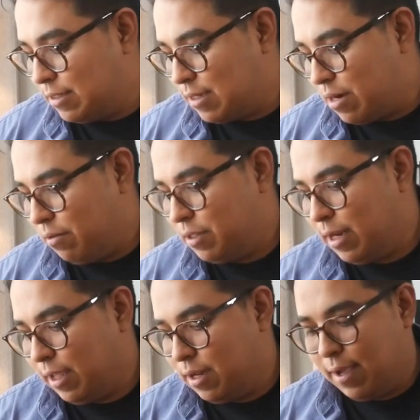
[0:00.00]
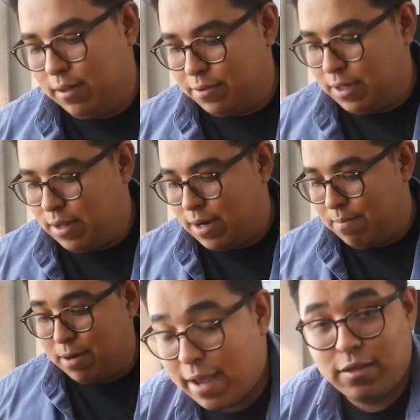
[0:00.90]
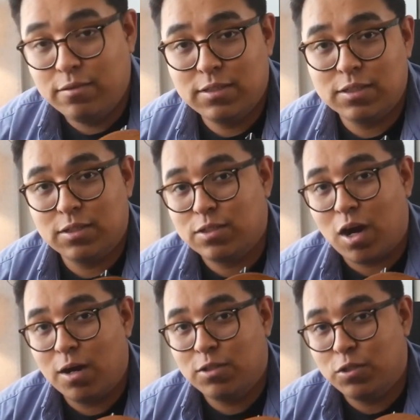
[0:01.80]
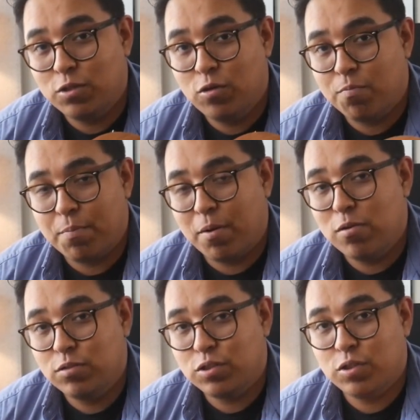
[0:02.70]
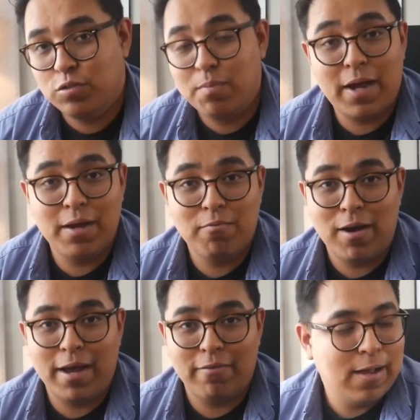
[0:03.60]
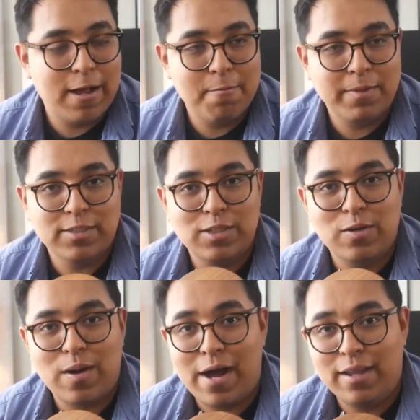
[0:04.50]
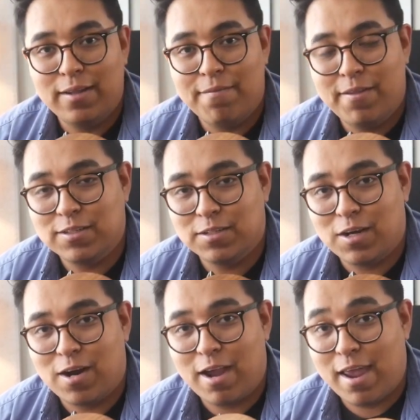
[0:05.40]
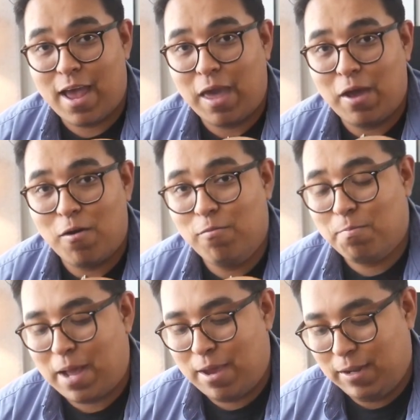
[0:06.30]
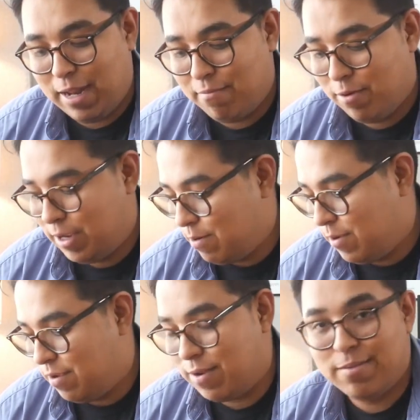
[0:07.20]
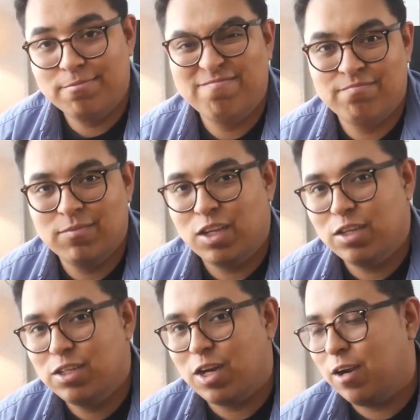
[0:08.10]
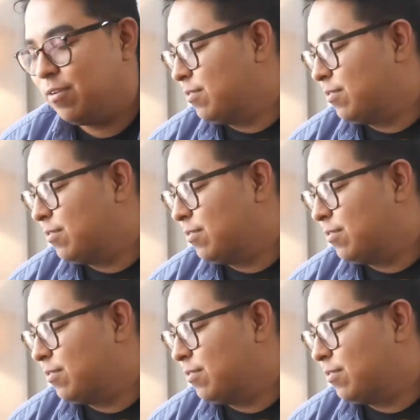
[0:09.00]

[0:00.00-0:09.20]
not only did I get a killer deal on it, but I used this guitar to propose to my wife. And so I love guitar and I hope I never get rid of it. Good guitar.